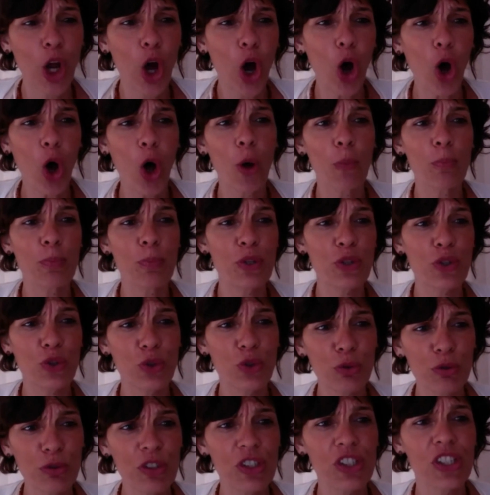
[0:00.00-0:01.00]

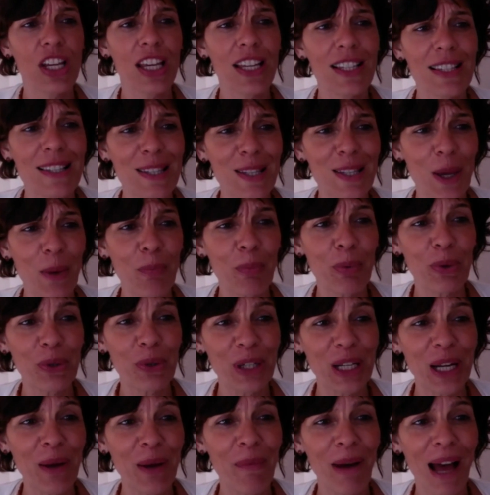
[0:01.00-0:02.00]
obsolescência
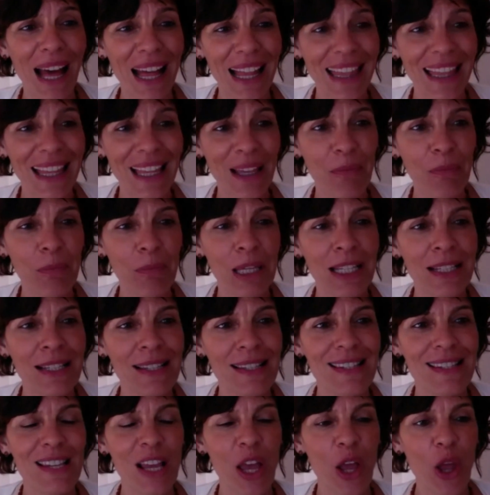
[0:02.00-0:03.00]
programada,
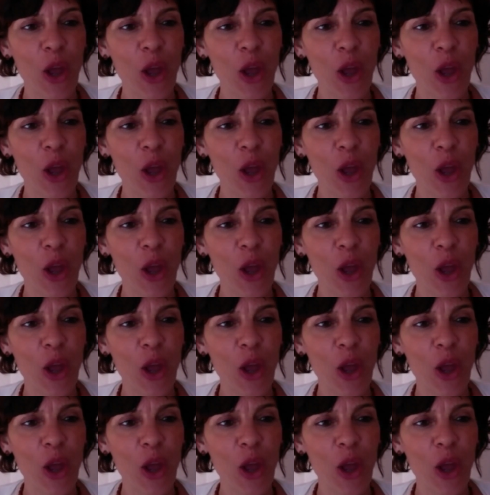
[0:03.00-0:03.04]
means